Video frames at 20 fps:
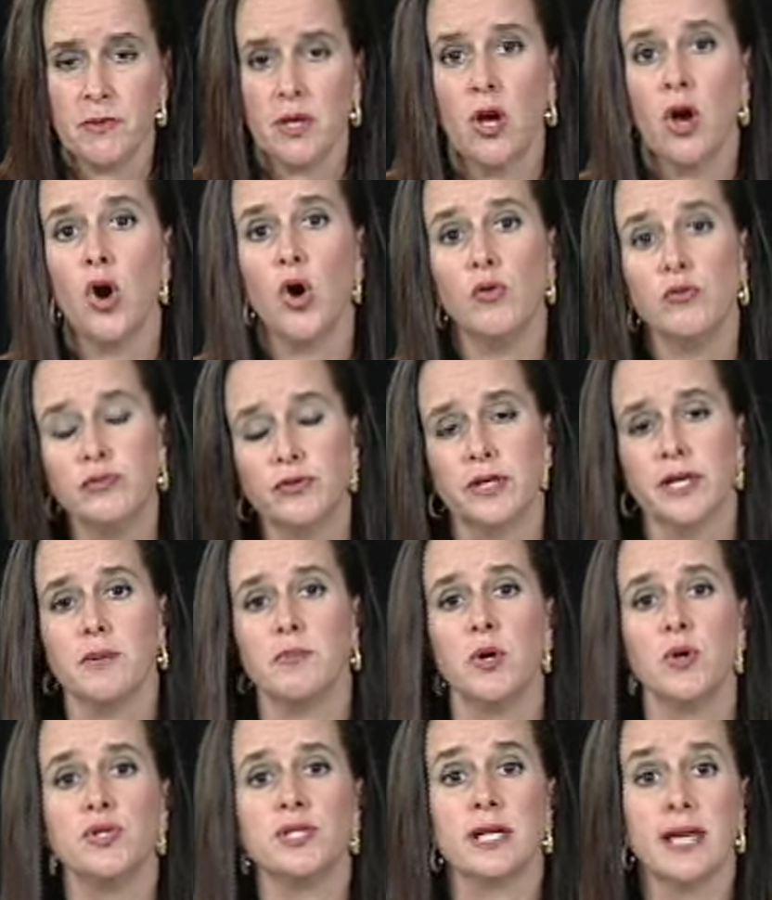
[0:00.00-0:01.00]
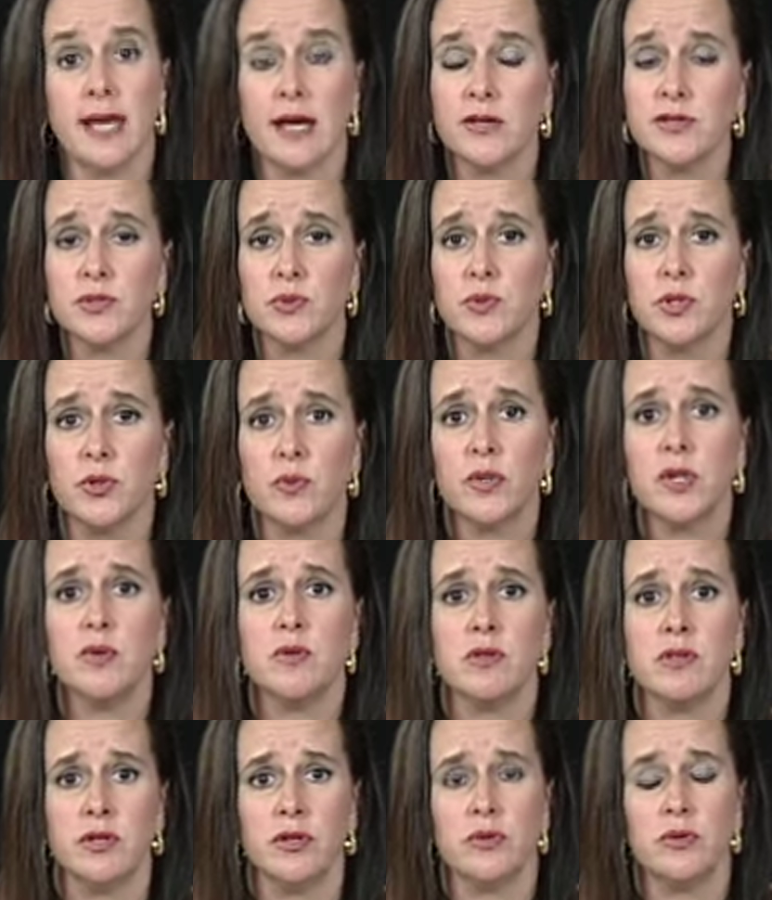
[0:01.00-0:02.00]
Hopefully, opposing counsel will agree
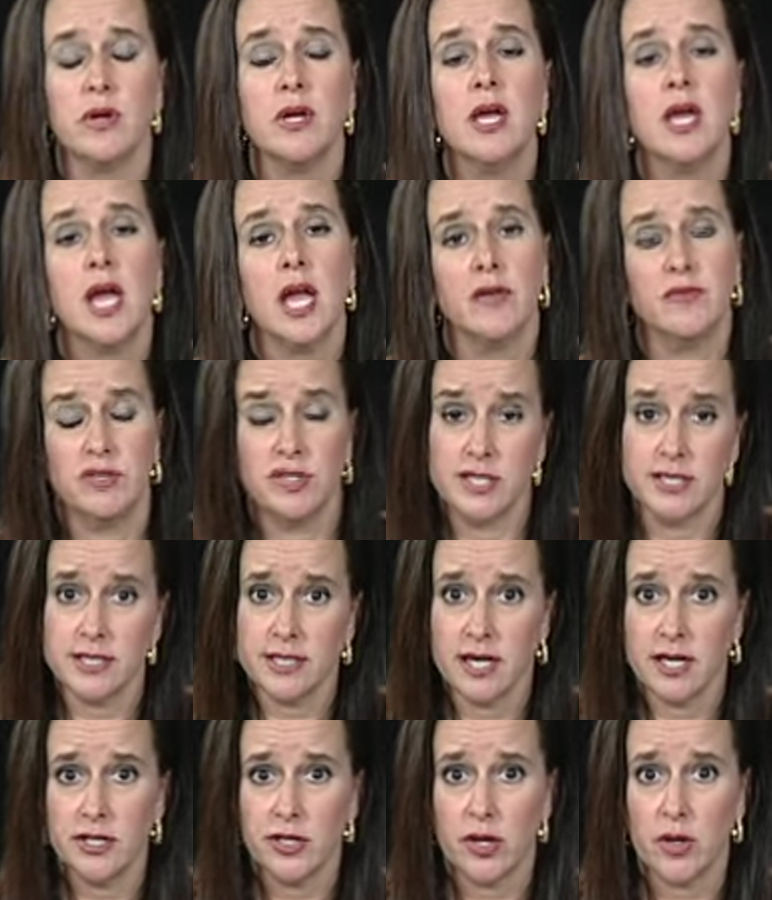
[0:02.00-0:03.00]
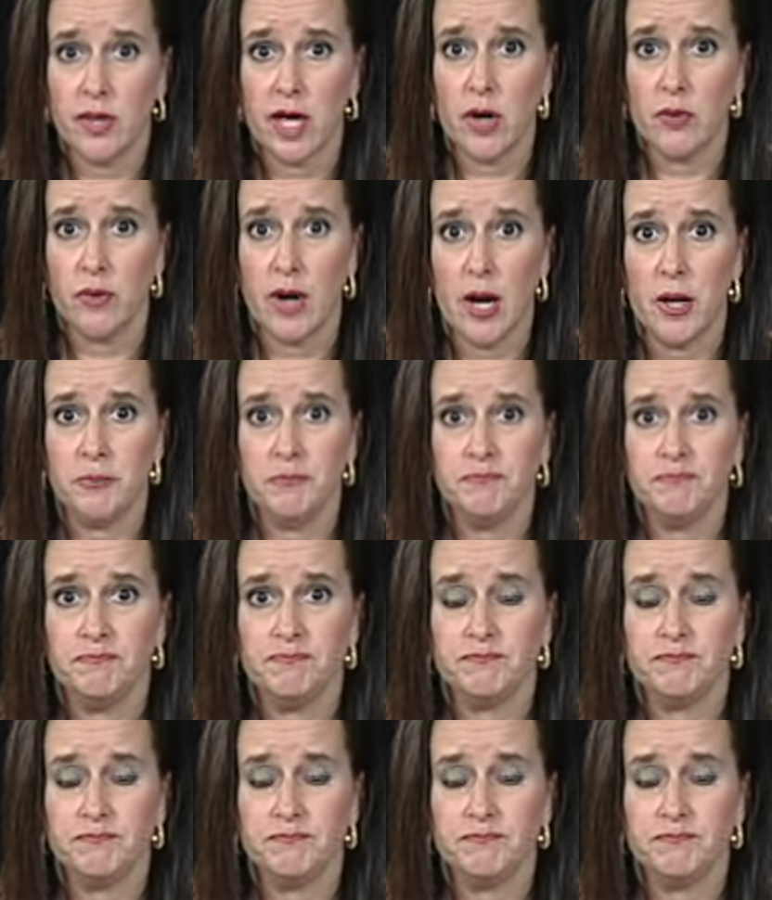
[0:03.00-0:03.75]
with you if you decide to go that route.